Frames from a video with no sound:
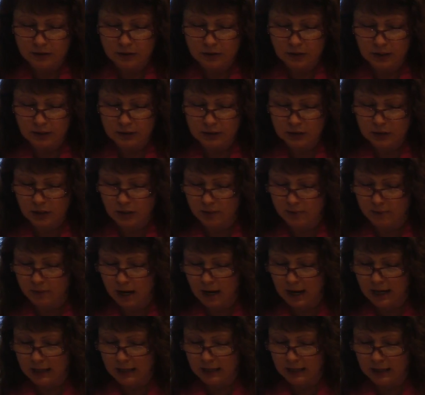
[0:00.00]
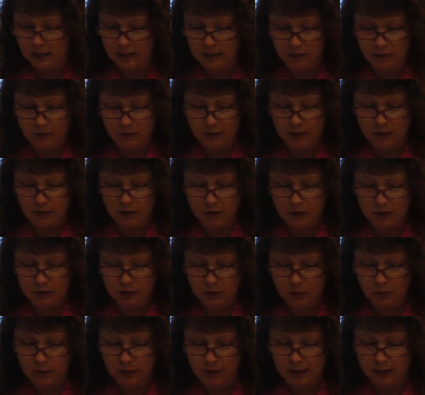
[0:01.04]
such a mighty and great
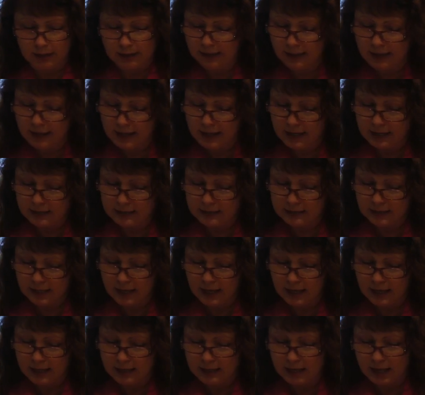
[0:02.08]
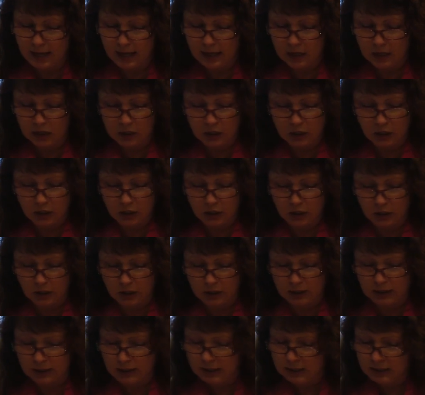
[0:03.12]
earthquake as had not
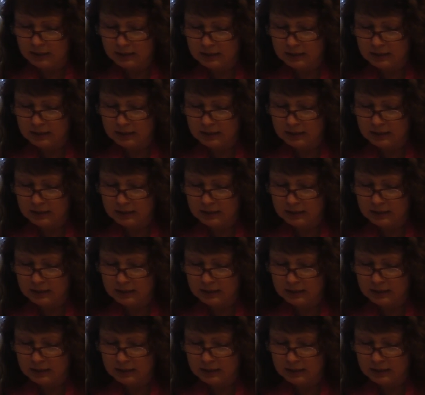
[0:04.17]
occurred